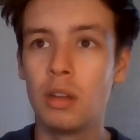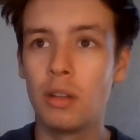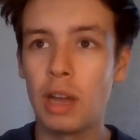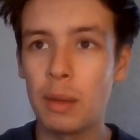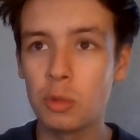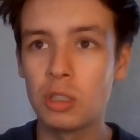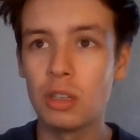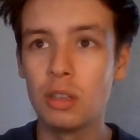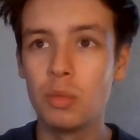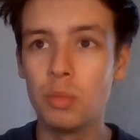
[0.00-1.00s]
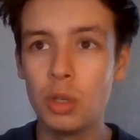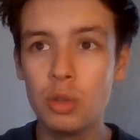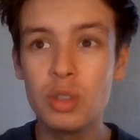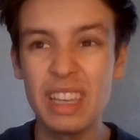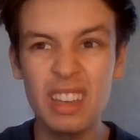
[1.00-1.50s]
Hamilton,
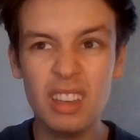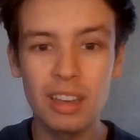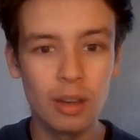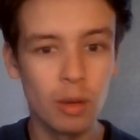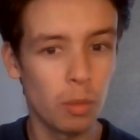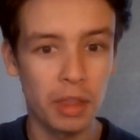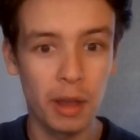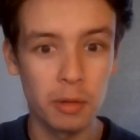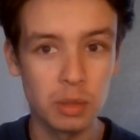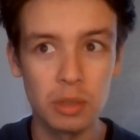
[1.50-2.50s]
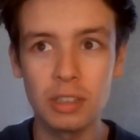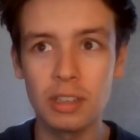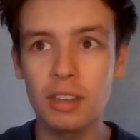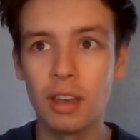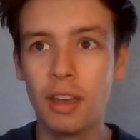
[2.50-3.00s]
Music, what the hell is
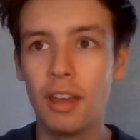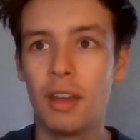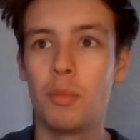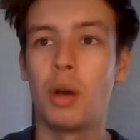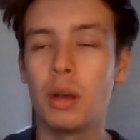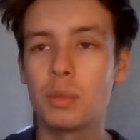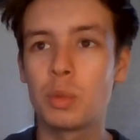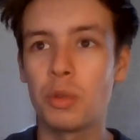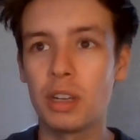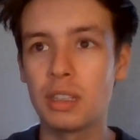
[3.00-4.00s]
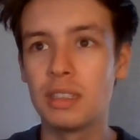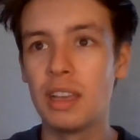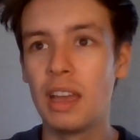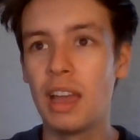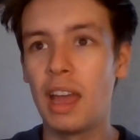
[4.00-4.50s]
Music, Palm Springs,
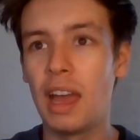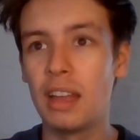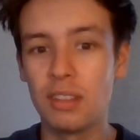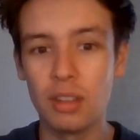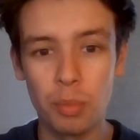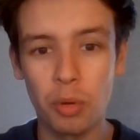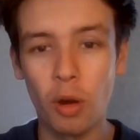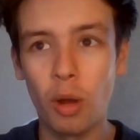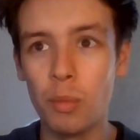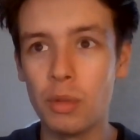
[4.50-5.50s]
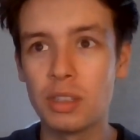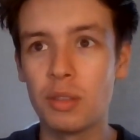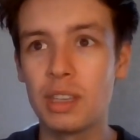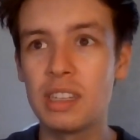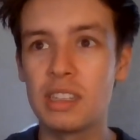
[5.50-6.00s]
and The Prom. So
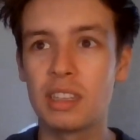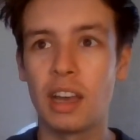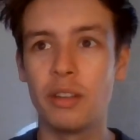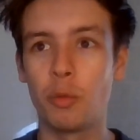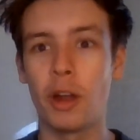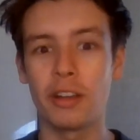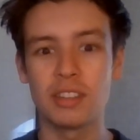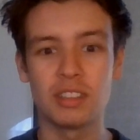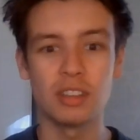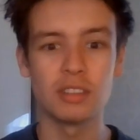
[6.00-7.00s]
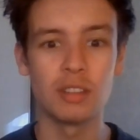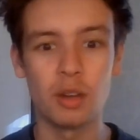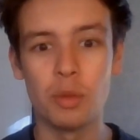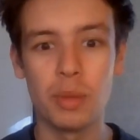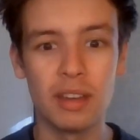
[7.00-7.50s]
this is kind of where it starts to go
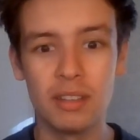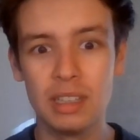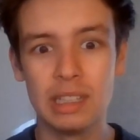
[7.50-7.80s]
a bit,